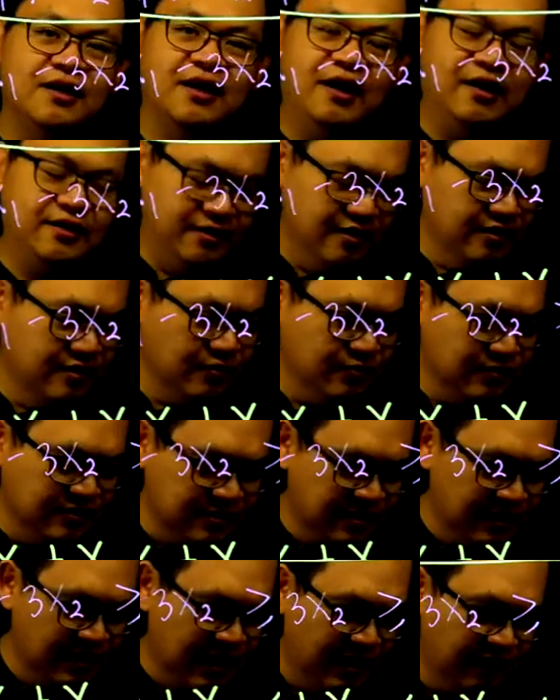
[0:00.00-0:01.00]
I think you will
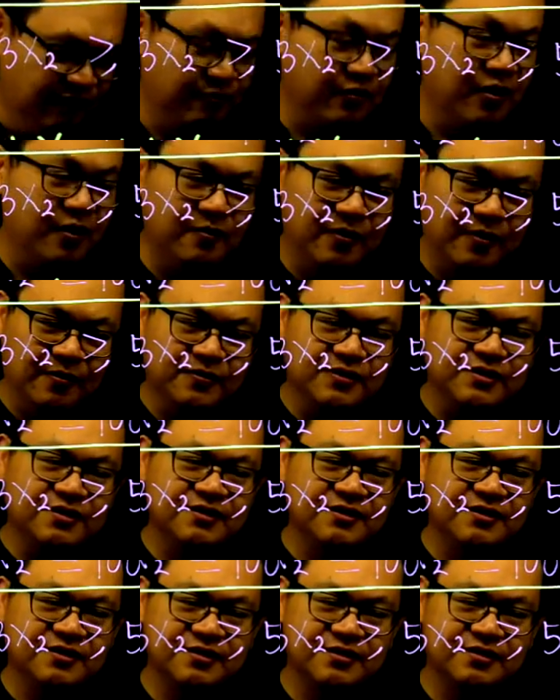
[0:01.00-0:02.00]
still have
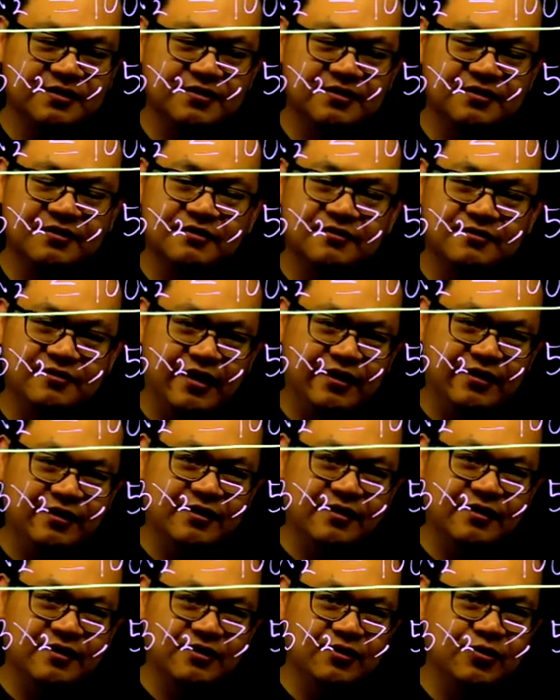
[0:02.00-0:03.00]
problems, right?
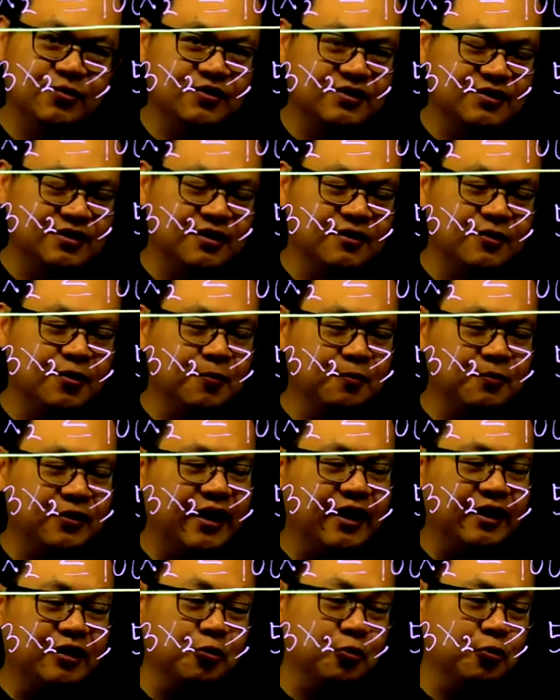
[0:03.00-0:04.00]
You will still
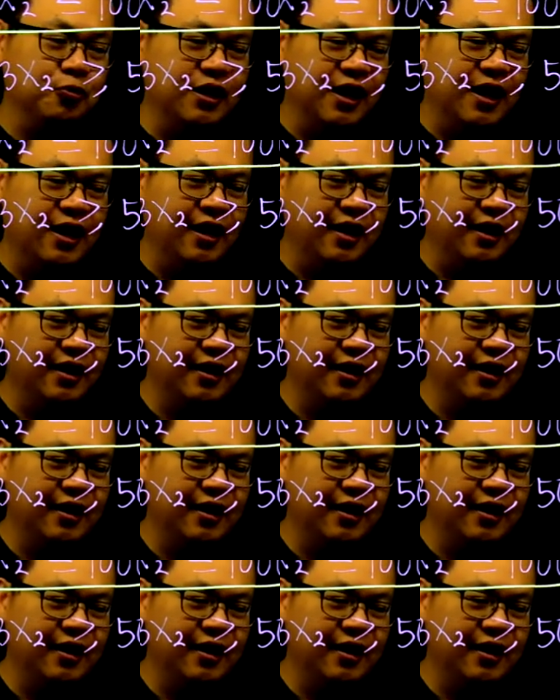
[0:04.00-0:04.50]
complain, kulang.